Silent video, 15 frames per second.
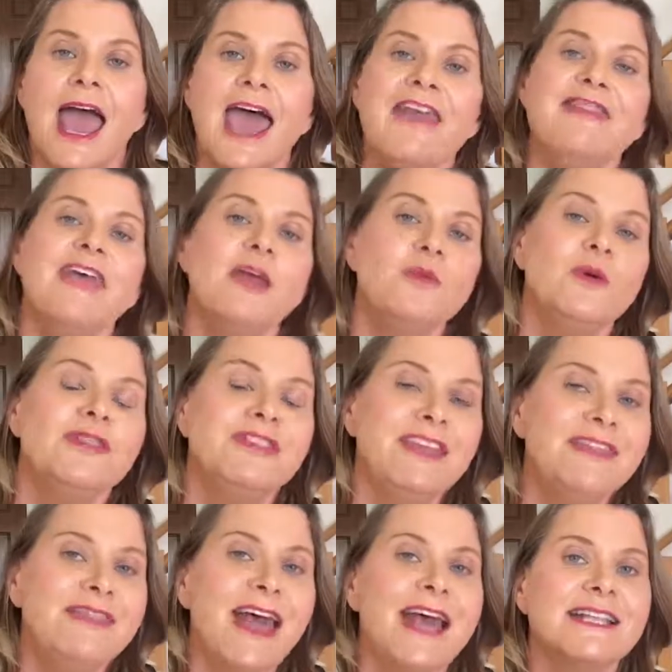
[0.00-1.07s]
And then
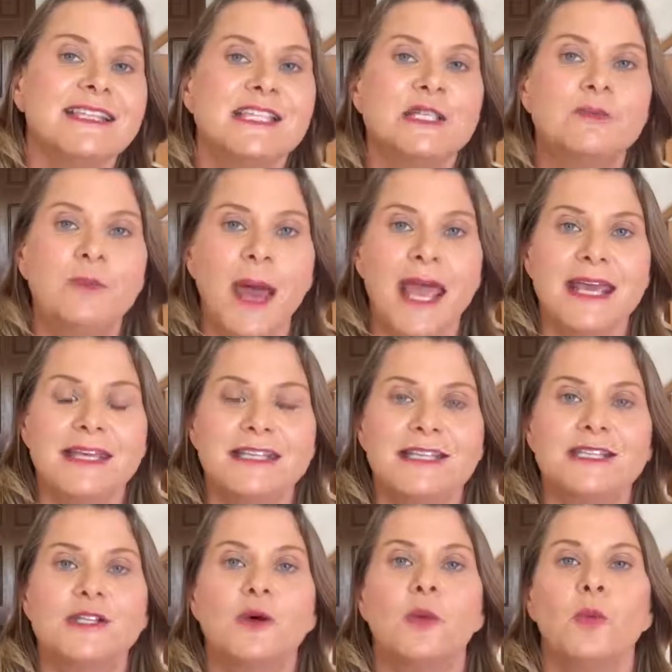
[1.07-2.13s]
within that
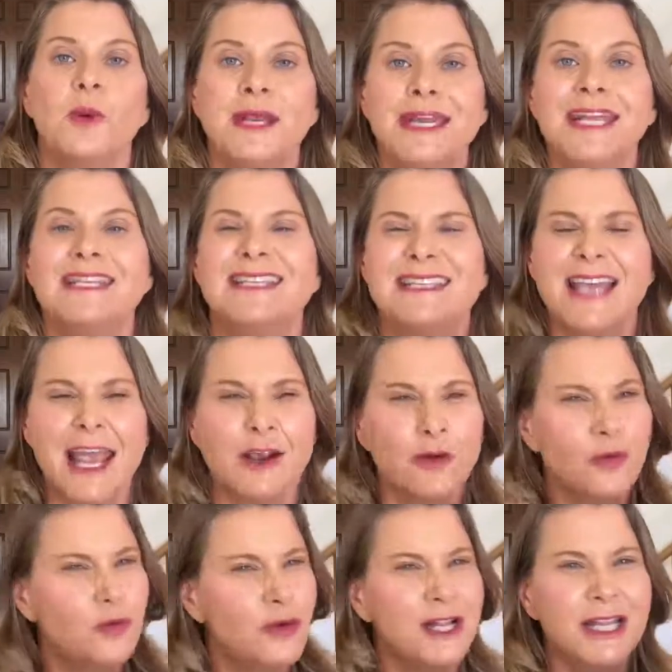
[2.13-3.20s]
space, we need to take
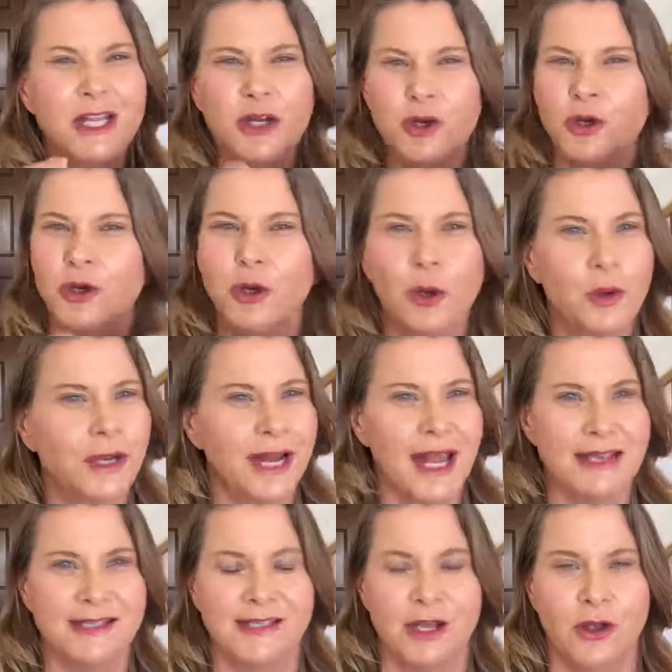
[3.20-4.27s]
a really good look at
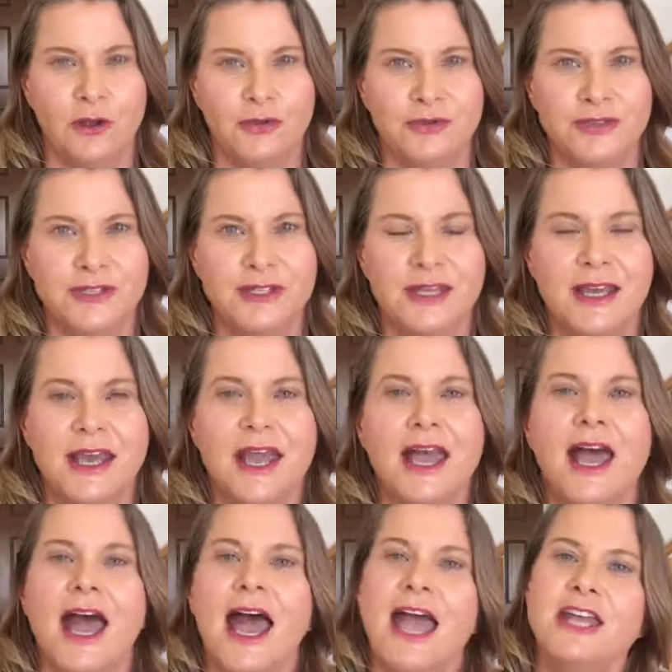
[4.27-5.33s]
ourselves
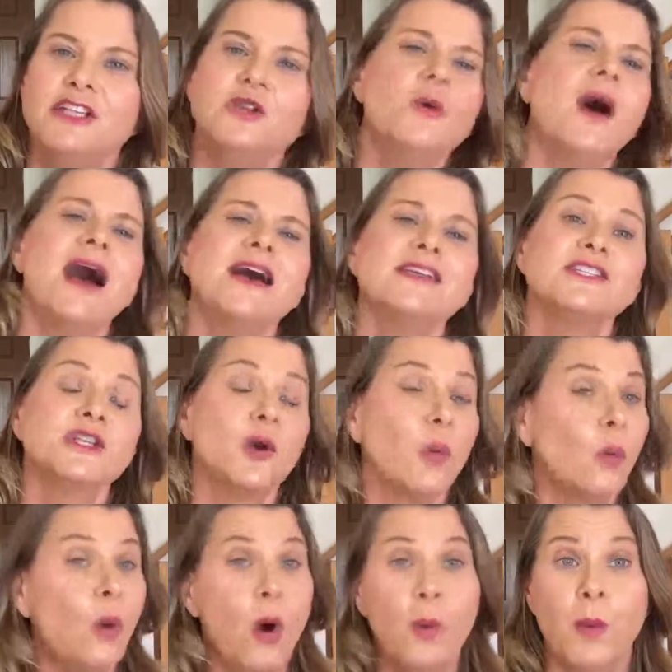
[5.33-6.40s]
and to ask
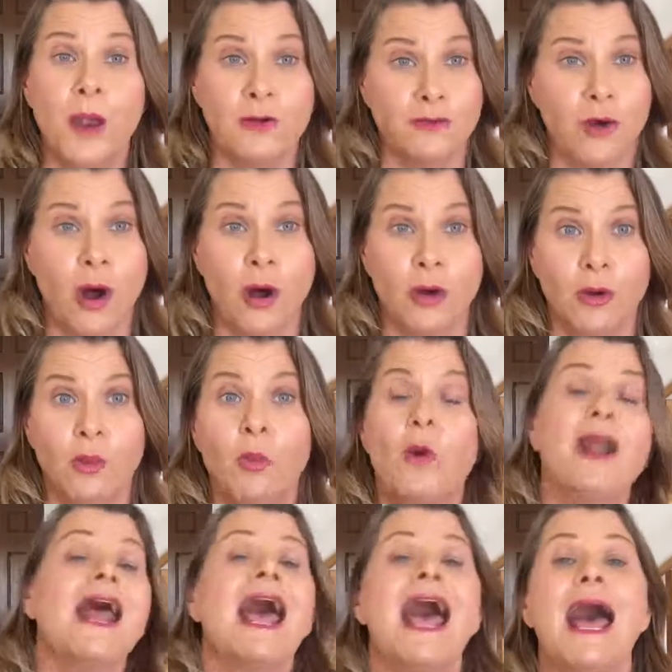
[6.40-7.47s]
what went wrong,
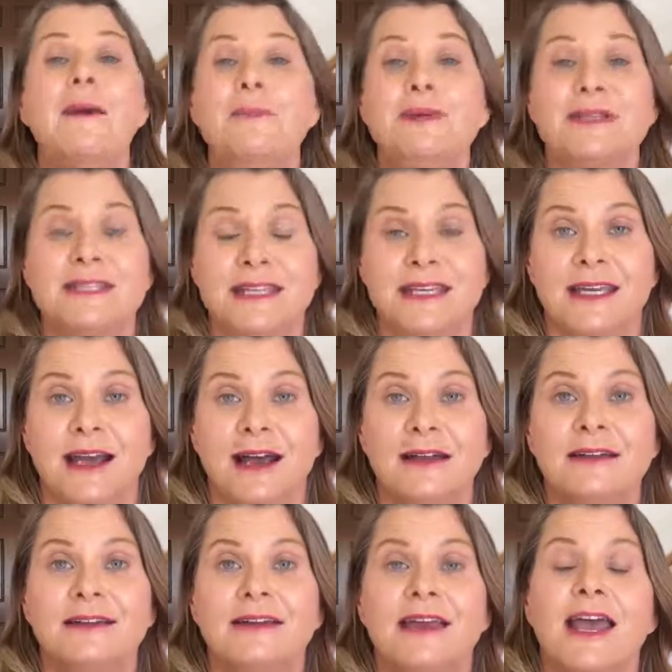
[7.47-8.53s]
what happened here,